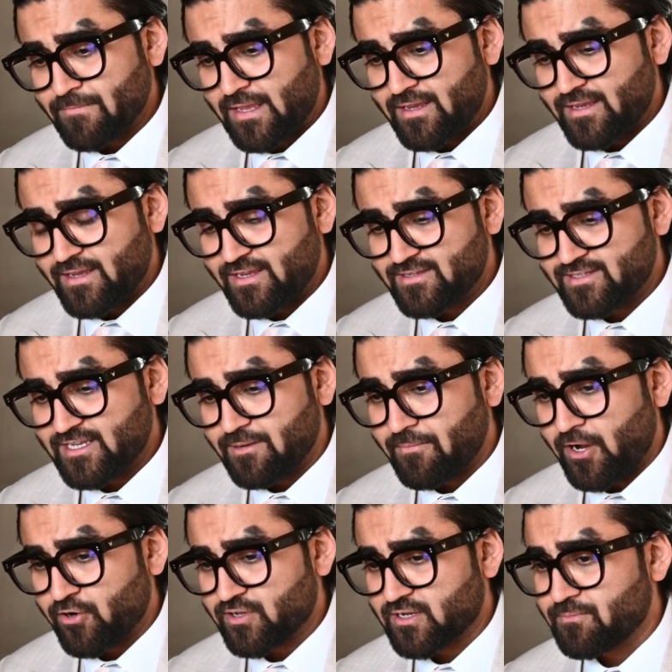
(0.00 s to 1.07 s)
is the
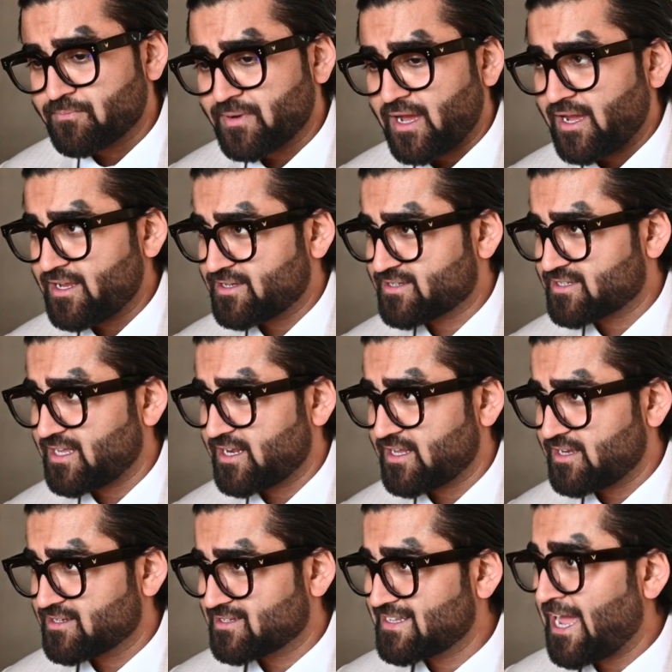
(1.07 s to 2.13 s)
amount of compliance that
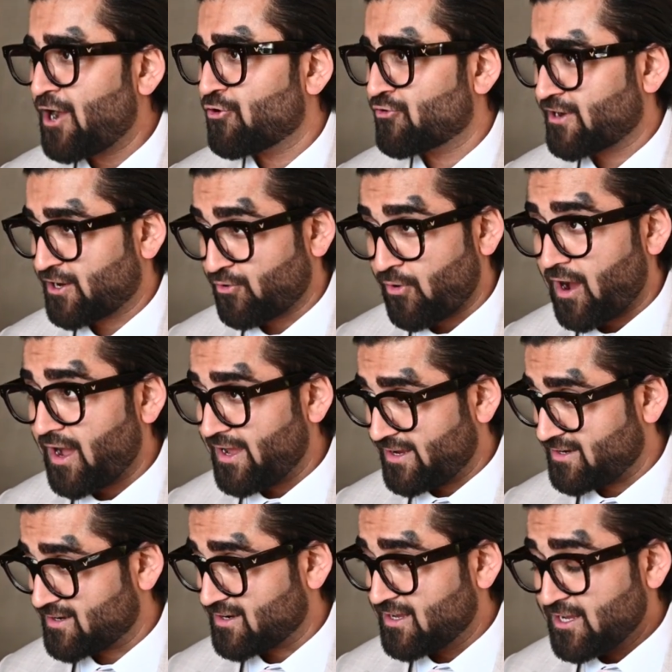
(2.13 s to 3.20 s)
is now
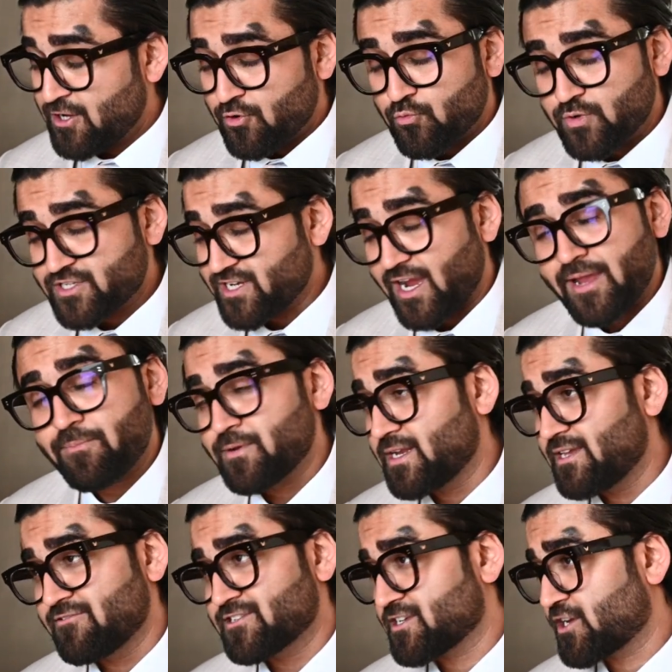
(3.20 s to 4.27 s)
required, which I
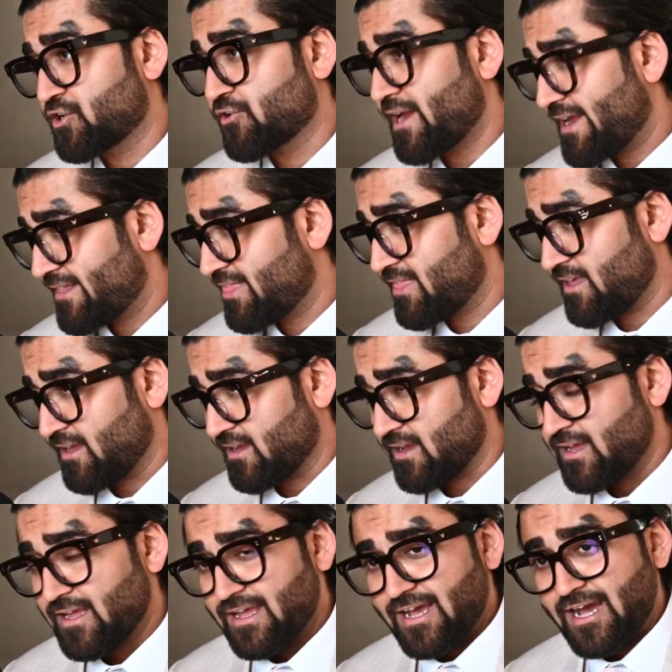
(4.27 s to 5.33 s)
believe is a great thing.
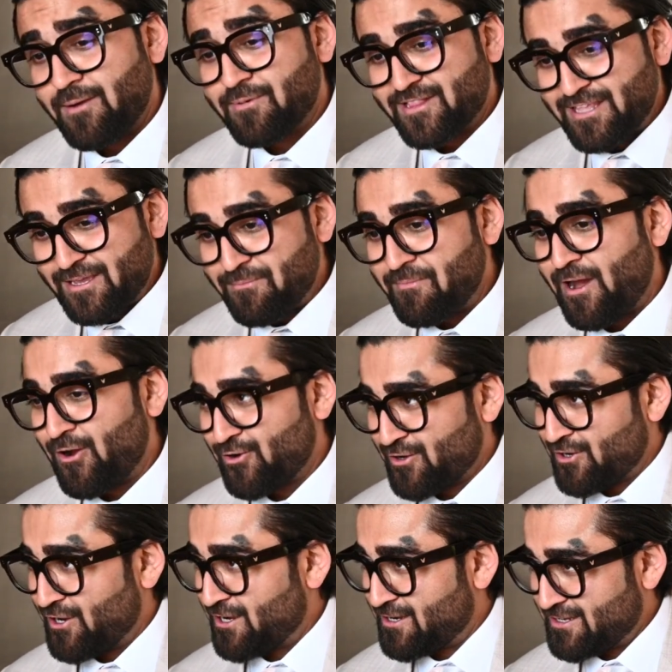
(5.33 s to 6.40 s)
But the
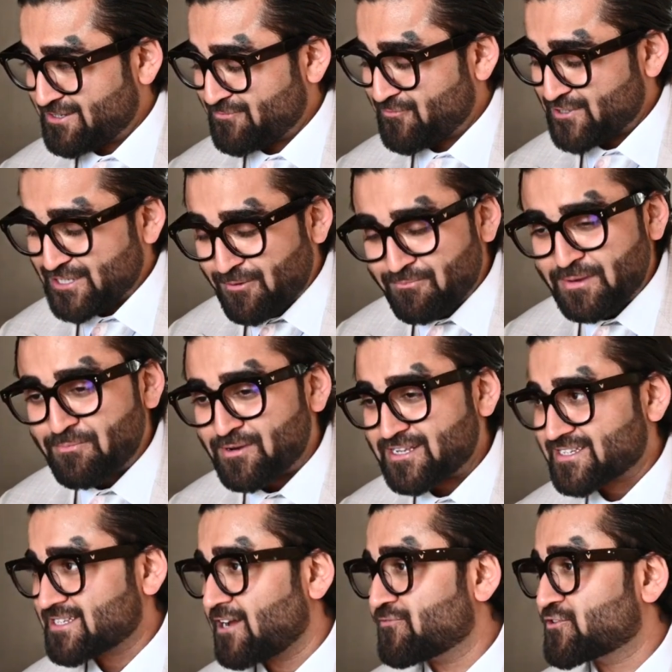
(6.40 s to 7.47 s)
amount, for some people,
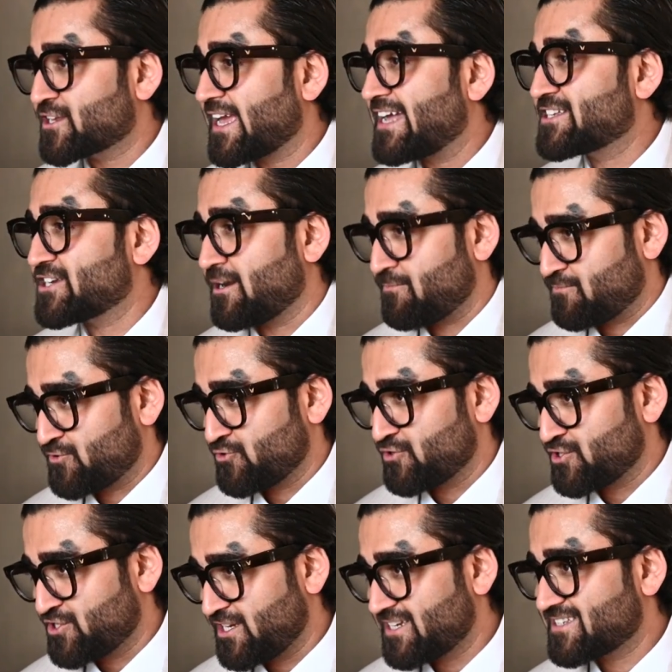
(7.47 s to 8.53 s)
it's tough to catch up to
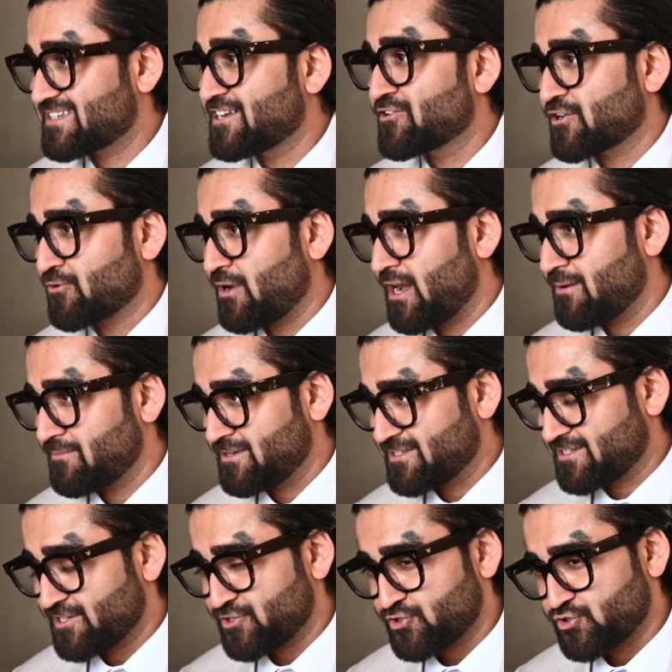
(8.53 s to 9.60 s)
the GST
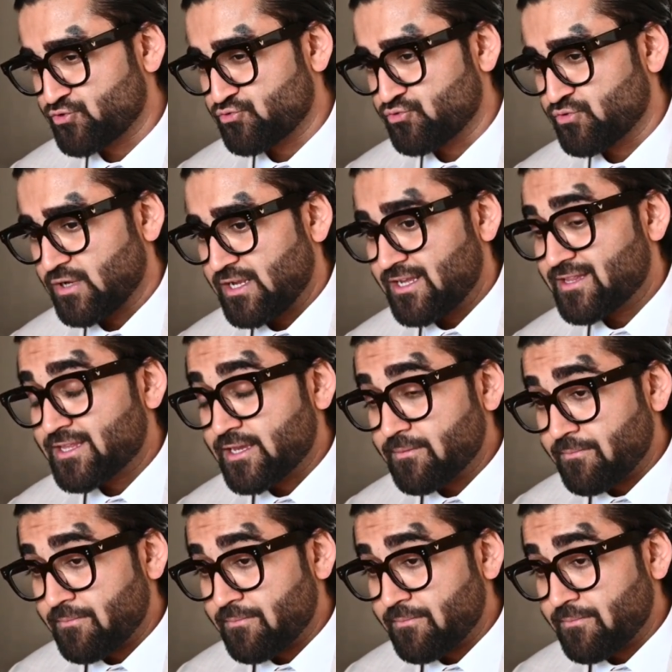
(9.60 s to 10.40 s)
requirements and to the